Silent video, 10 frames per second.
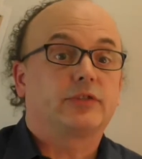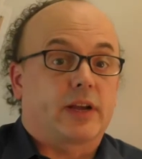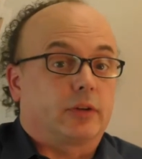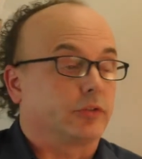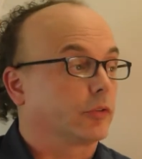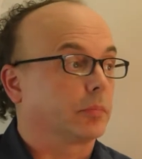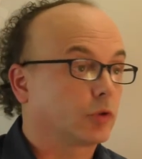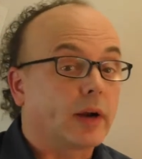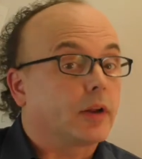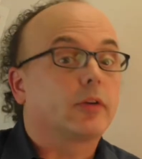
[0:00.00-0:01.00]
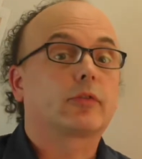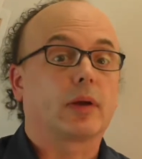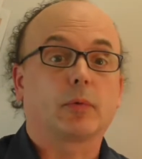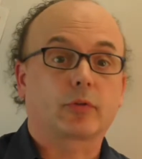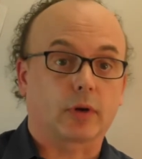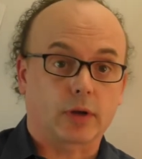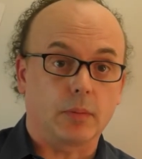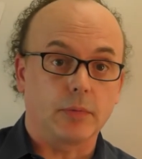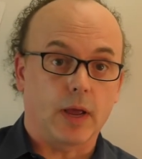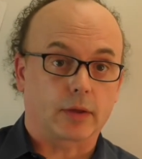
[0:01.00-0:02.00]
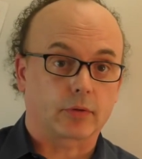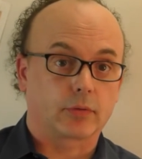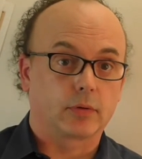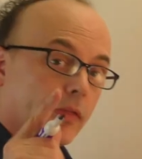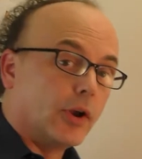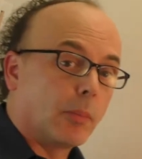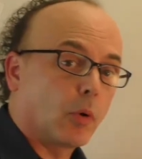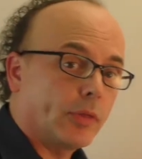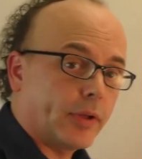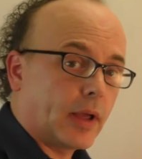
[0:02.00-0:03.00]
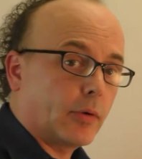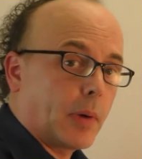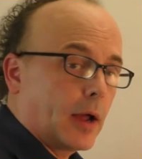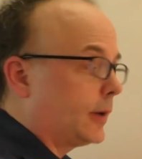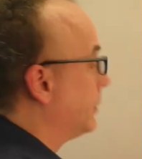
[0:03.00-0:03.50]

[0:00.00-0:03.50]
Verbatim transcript: challenges, trying to understand what's gonna come next. And the number one thing on their mind?